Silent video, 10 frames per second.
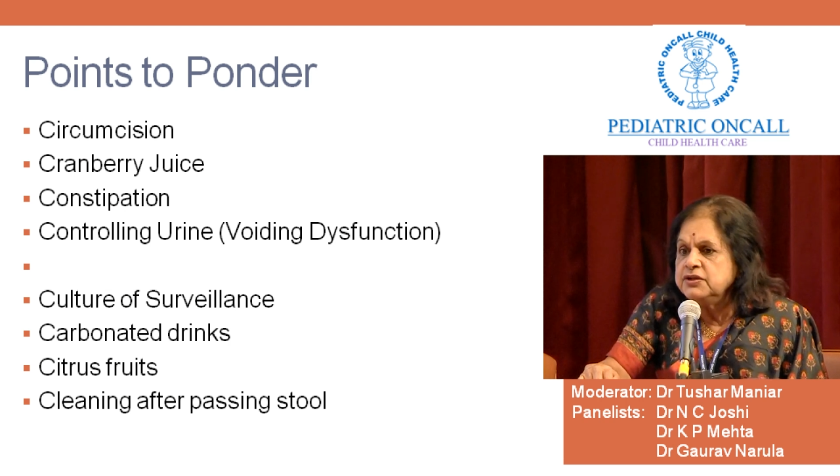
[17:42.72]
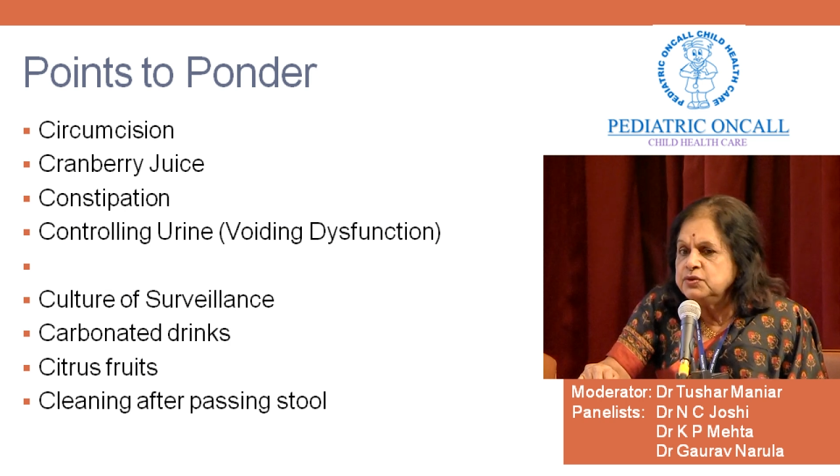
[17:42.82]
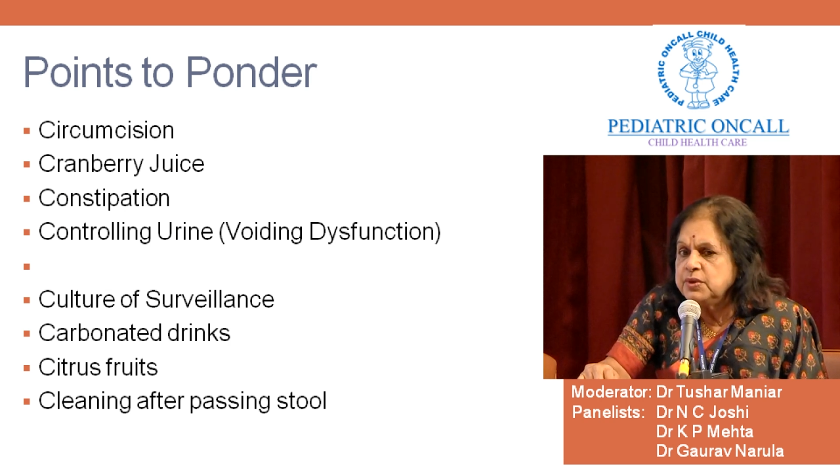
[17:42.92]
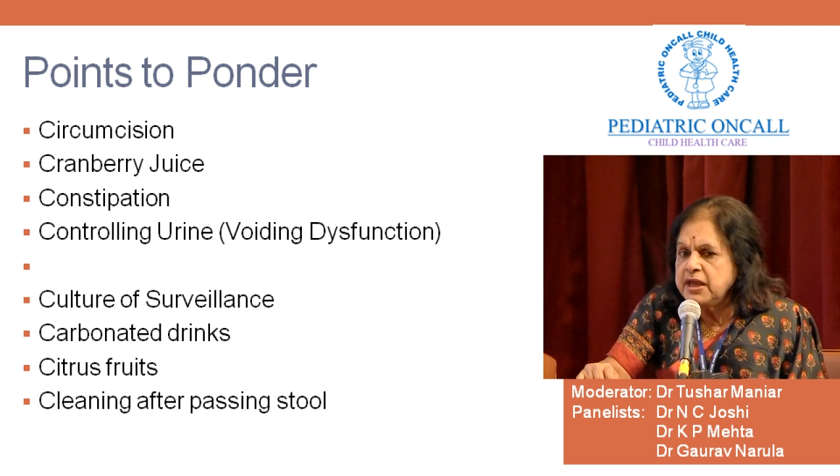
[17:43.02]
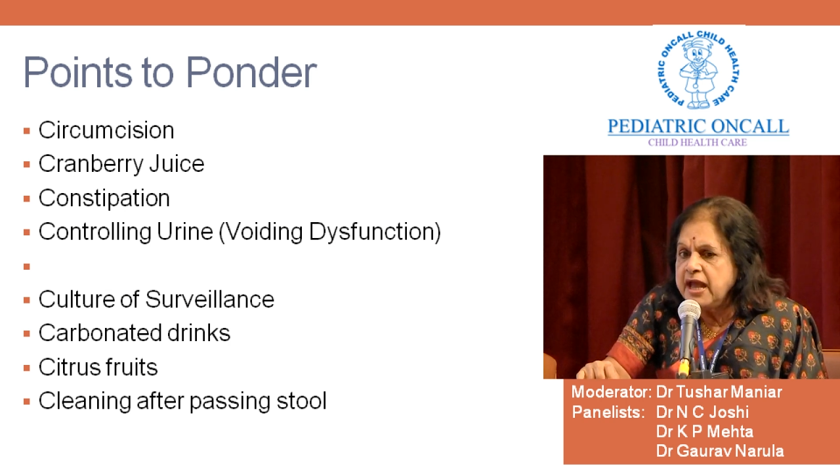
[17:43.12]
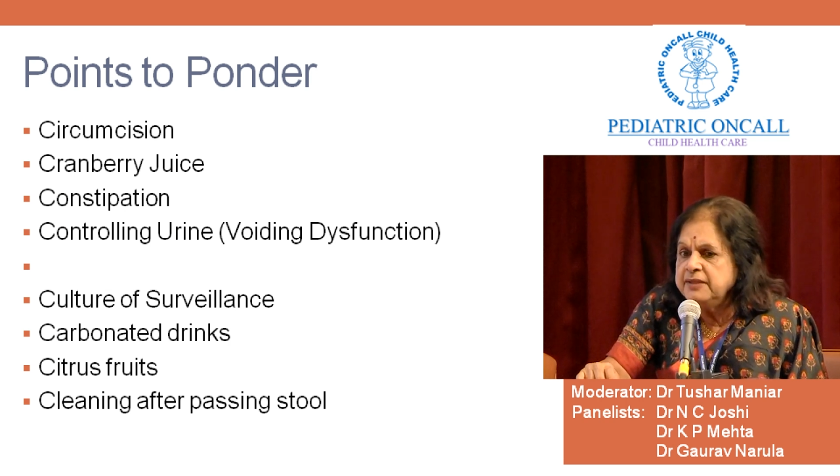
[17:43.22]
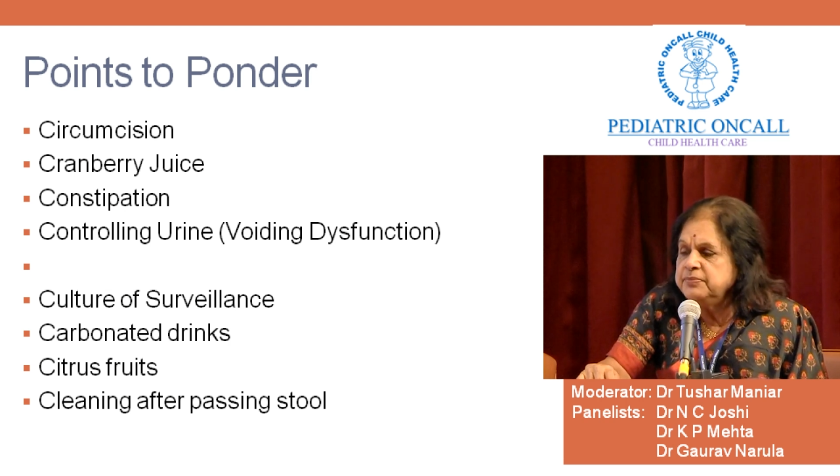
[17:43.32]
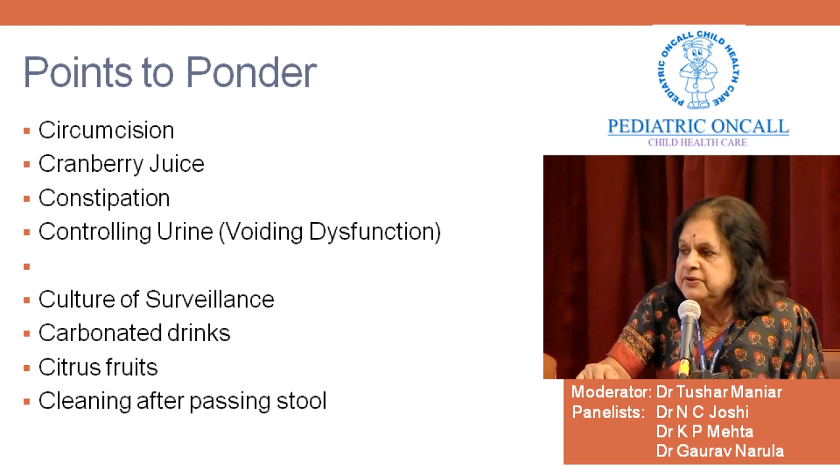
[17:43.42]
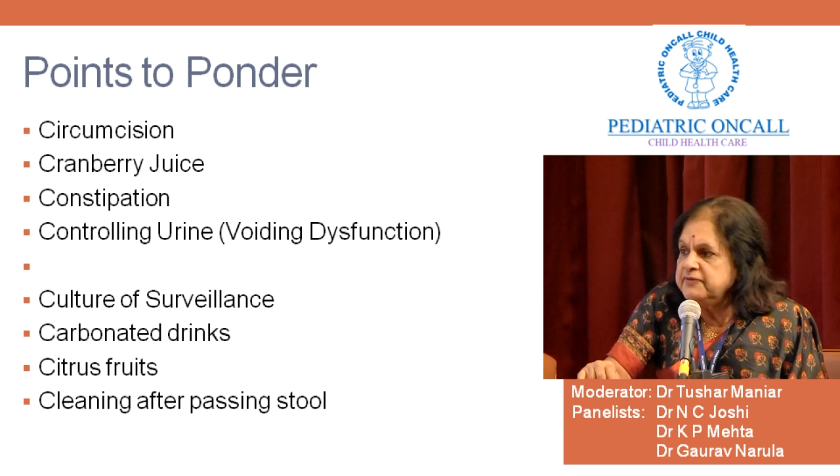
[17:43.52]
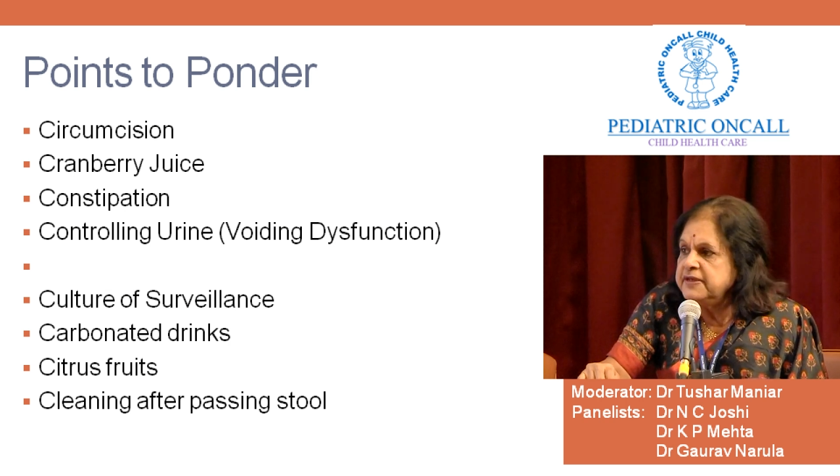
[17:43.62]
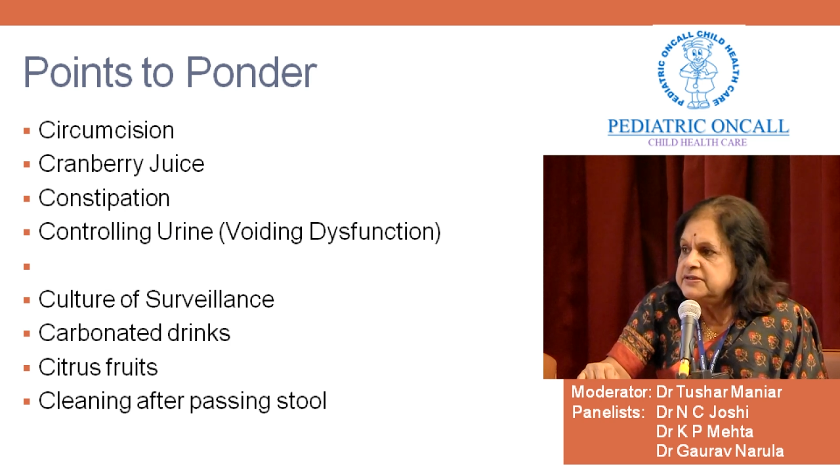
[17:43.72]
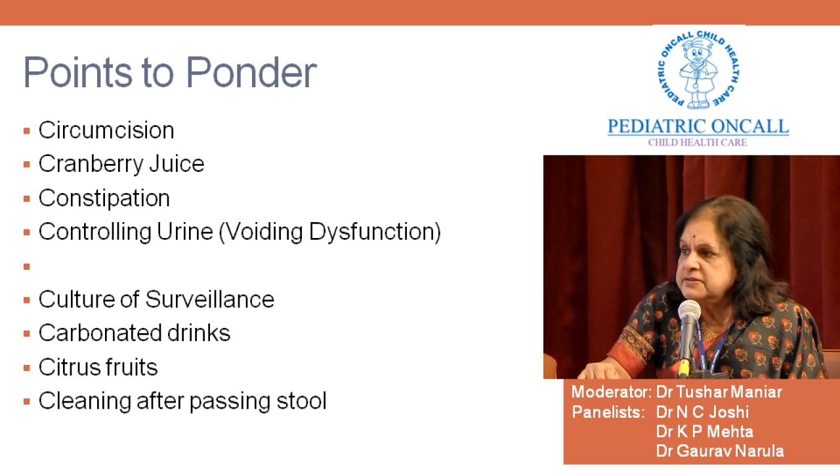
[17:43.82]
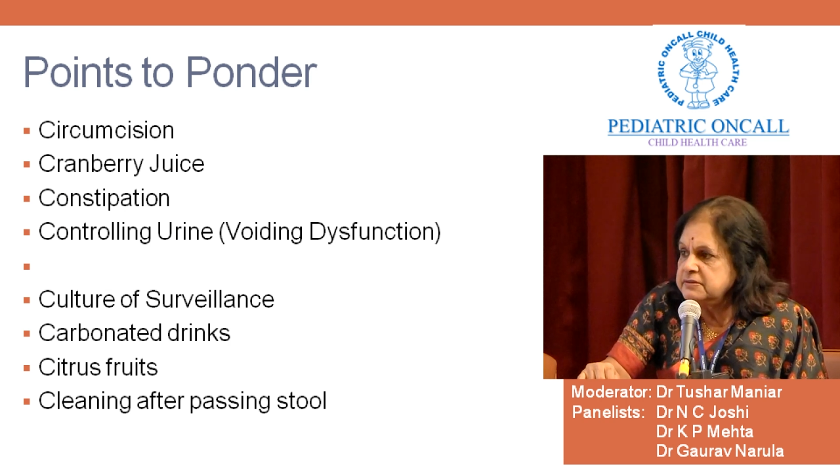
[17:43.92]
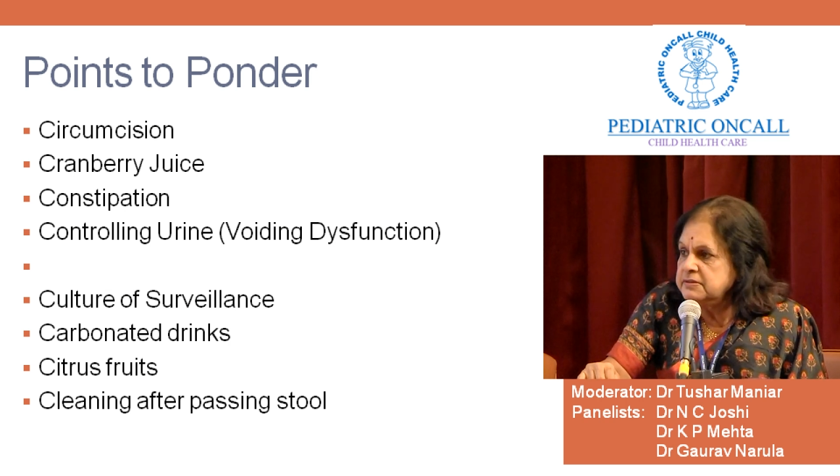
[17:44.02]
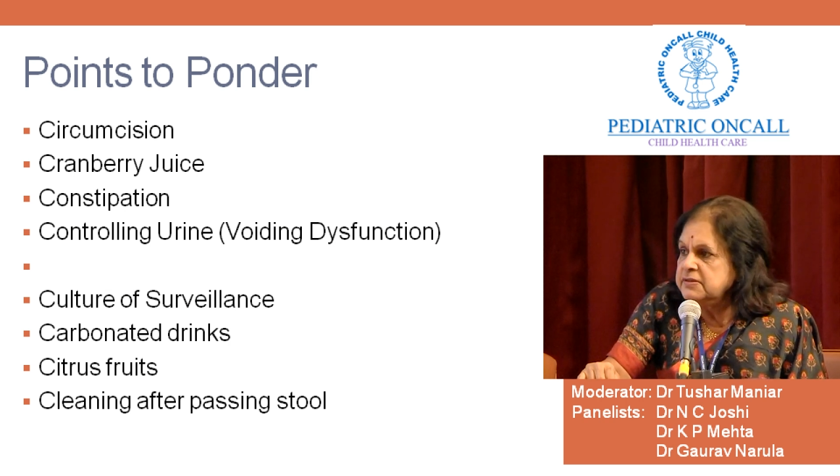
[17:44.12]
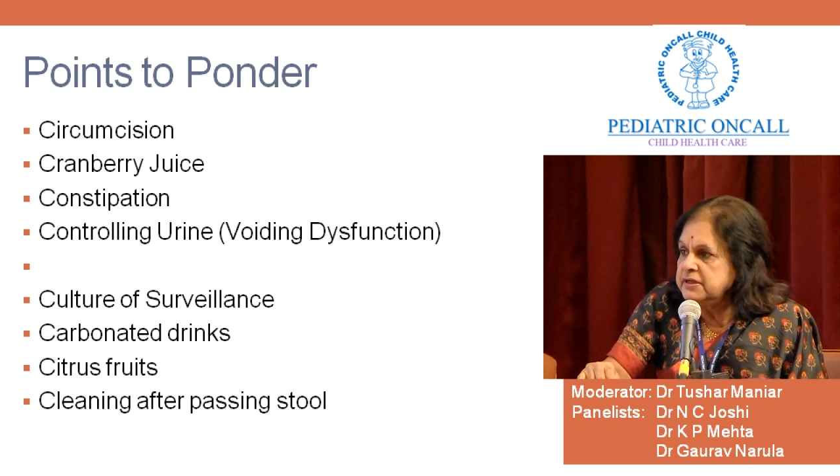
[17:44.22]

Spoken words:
you can prevent the